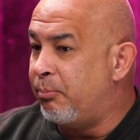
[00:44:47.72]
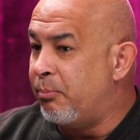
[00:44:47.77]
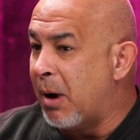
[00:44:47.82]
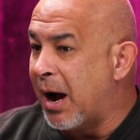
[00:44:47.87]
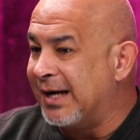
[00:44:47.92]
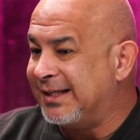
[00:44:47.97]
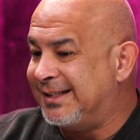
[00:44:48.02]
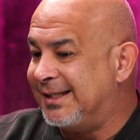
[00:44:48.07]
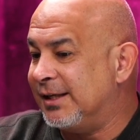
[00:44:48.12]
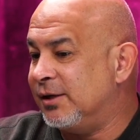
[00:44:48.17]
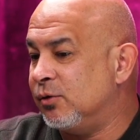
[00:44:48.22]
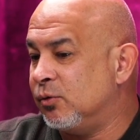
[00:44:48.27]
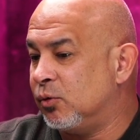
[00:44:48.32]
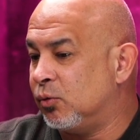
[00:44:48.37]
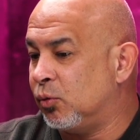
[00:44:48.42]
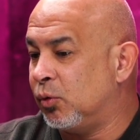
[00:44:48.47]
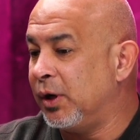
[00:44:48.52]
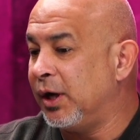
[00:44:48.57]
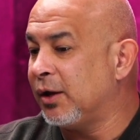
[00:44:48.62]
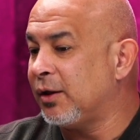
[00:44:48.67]
I didn't
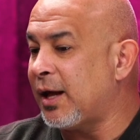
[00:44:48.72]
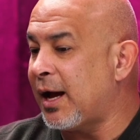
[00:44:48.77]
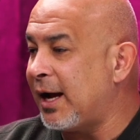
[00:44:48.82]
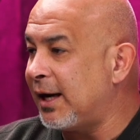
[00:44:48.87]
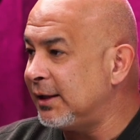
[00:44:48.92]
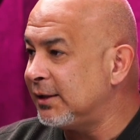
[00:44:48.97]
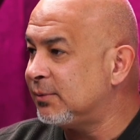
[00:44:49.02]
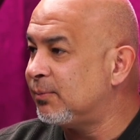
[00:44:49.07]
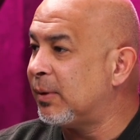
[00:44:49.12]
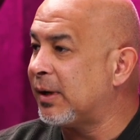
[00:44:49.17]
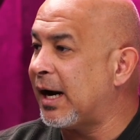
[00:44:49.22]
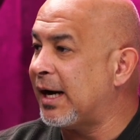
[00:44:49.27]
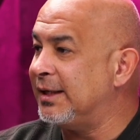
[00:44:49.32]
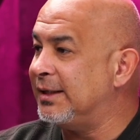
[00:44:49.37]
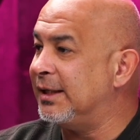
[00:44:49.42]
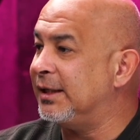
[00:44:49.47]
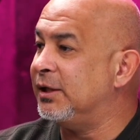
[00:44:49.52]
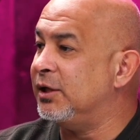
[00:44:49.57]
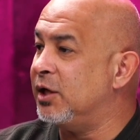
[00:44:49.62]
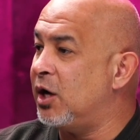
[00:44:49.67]
realize, but I
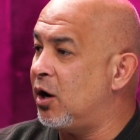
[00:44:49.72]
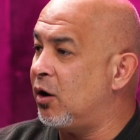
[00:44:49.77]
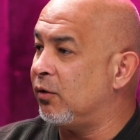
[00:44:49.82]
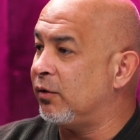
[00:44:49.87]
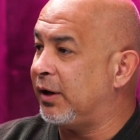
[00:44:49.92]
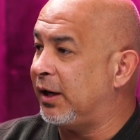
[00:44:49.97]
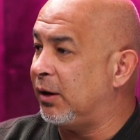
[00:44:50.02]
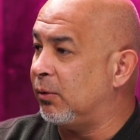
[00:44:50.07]
did know that